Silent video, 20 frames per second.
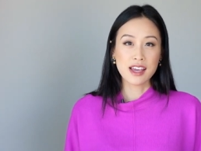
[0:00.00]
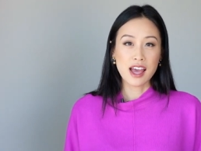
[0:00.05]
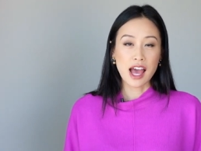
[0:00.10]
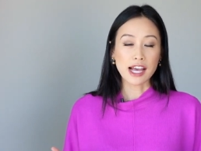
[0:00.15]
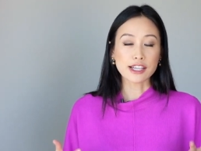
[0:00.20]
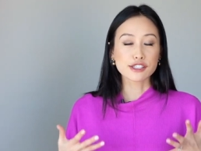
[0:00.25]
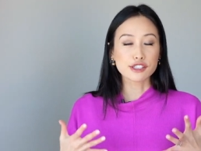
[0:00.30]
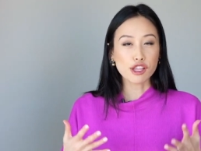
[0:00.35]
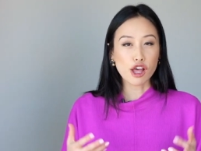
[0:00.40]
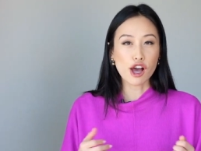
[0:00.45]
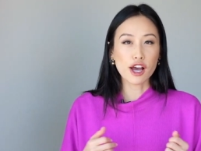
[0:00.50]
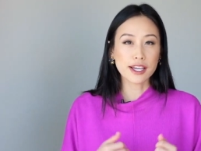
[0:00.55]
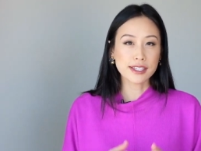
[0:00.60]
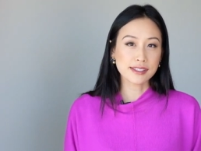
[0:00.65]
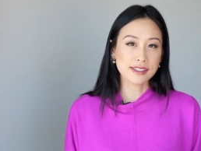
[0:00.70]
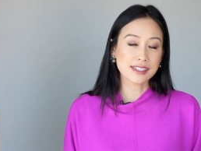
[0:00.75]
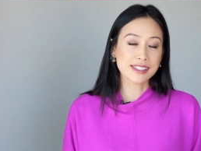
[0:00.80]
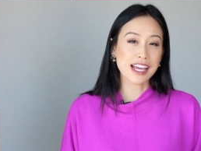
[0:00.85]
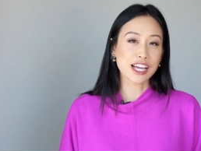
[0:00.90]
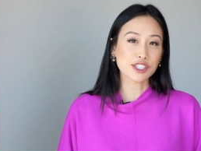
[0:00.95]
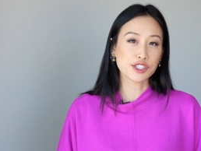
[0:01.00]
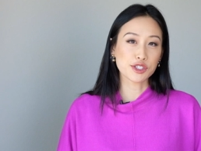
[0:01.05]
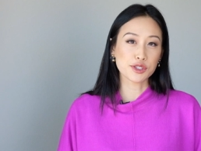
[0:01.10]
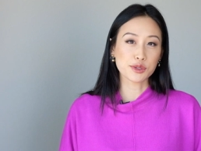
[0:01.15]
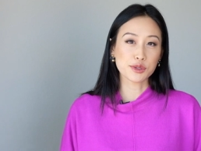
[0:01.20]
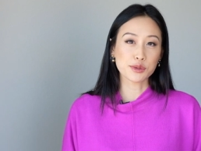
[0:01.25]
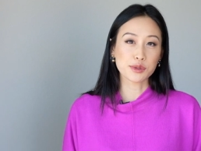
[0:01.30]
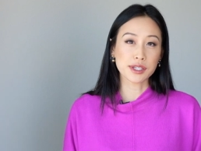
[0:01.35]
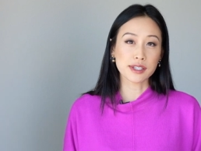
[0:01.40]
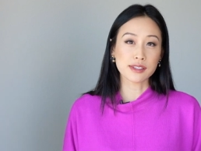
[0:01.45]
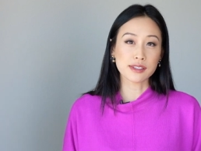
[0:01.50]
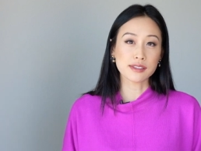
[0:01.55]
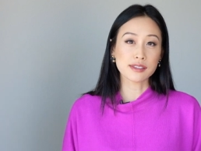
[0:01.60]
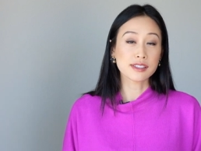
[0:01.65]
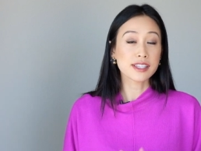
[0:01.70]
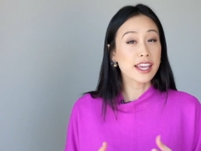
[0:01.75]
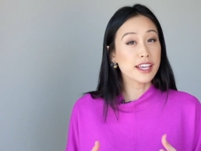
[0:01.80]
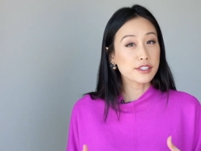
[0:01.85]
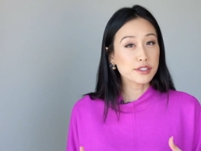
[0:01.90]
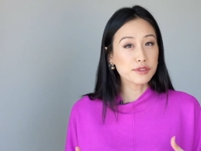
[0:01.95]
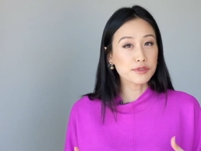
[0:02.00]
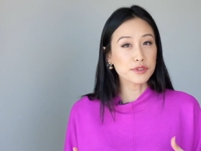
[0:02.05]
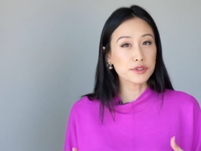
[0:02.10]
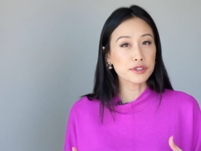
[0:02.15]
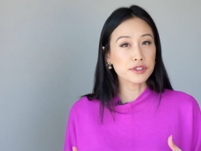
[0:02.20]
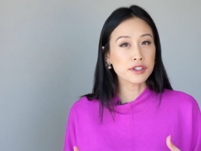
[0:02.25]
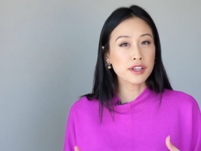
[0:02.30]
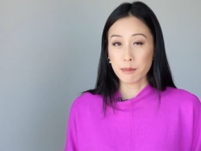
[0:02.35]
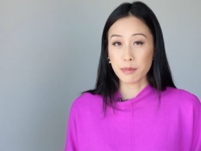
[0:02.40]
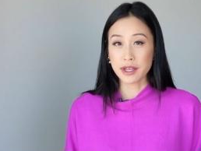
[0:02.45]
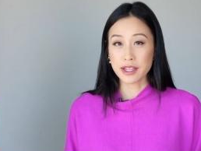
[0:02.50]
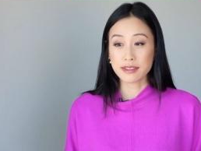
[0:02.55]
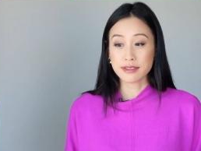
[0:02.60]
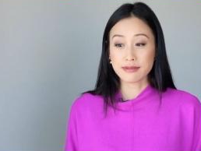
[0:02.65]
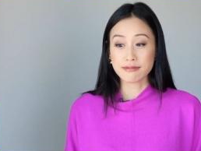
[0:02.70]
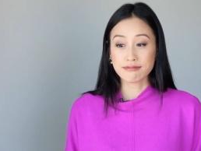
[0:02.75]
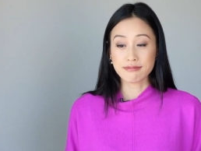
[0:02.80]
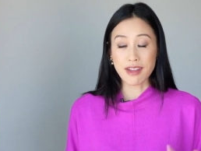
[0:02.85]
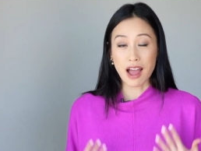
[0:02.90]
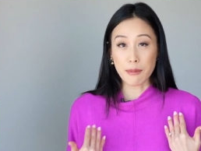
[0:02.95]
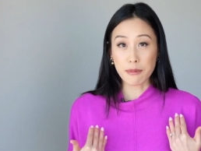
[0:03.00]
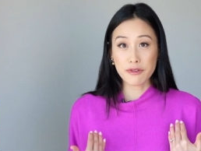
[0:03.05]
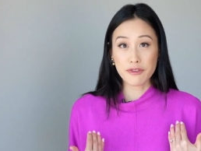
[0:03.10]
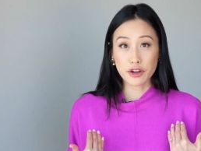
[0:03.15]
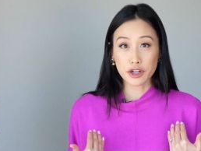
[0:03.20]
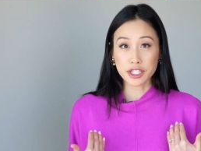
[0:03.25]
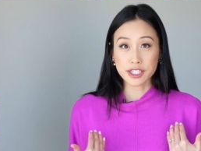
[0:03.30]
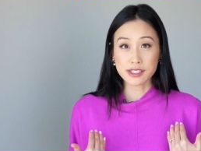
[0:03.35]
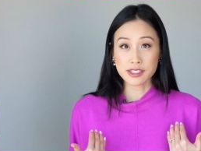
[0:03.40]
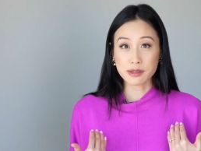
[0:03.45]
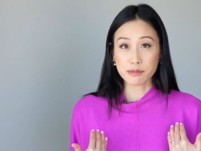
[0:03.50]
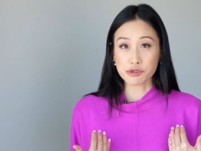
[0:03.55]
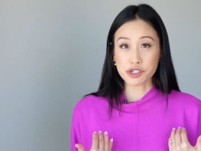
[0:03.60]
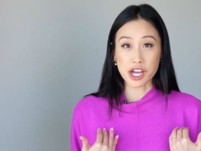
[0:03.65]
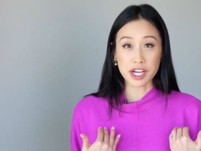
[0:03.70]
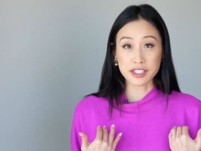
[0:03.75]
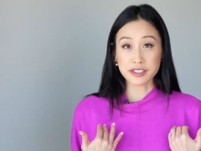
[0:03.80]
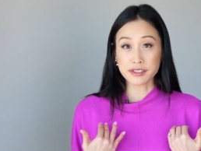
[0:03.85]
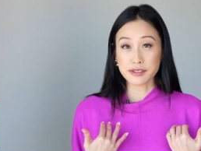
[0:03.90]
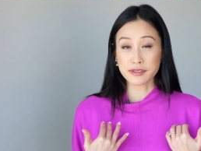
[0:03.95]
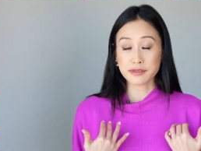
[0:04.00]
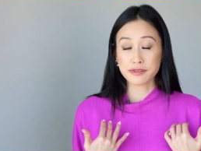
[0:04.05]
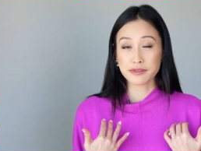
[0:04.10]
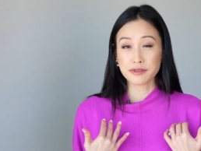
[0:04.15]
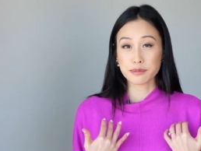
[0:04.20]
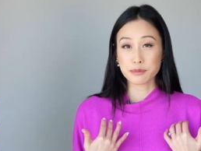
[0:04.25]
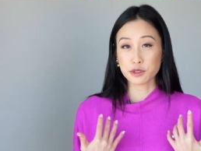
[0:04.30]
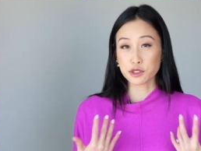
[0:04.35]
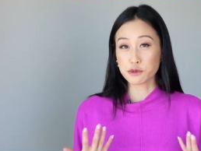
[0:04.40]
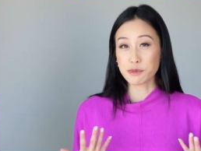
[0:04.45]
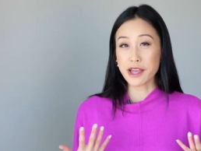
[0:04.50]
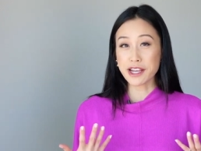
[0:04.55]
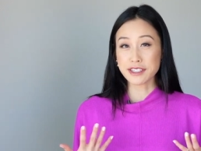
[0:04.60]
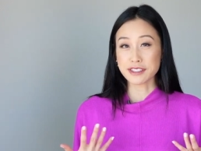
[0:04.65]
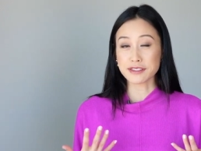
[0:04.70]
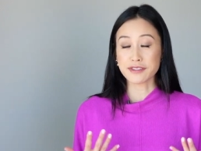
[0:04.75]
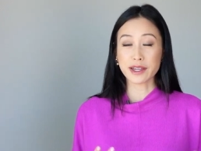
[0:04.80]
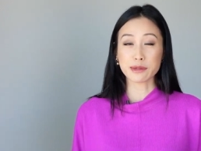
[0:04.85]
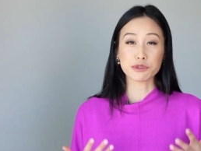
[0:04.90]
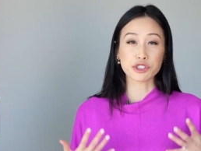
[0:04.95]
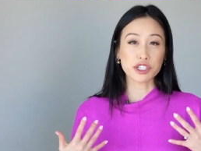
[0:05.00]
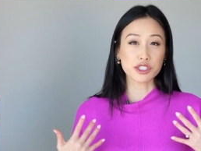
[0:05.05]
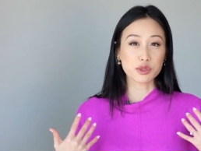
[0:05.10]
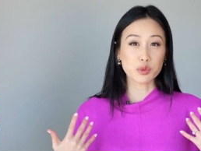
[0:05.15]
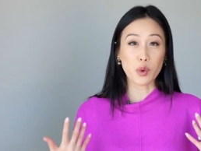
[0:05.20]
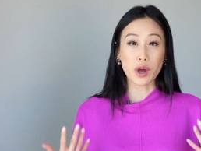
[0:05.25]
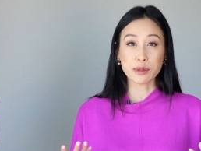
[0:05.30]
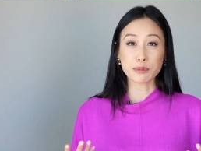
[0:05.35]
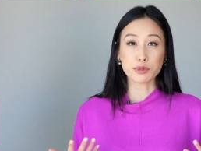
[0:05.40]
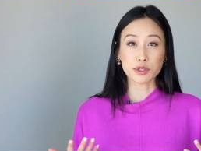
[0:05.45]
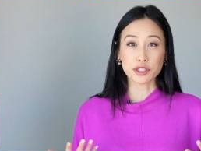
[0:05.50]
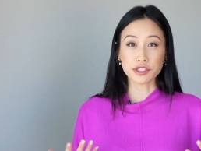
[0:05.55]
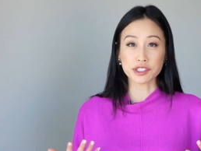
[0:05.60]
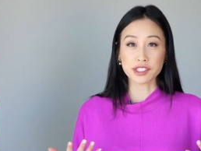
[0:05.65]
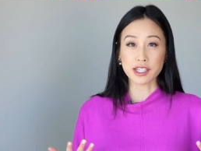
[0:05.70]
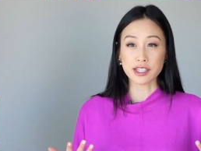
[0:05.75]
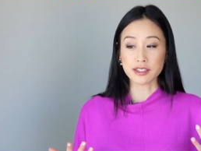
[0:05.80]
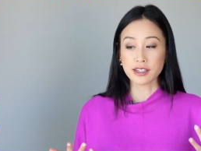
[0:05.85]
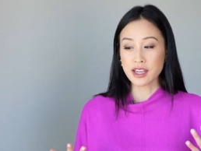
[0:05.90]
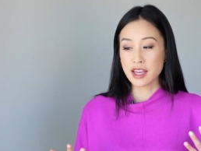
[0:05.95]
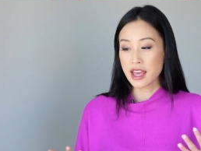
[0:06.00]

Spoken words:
as long as the tattoo is tasteful, but I'm a very subjective perspective. I'm just one person.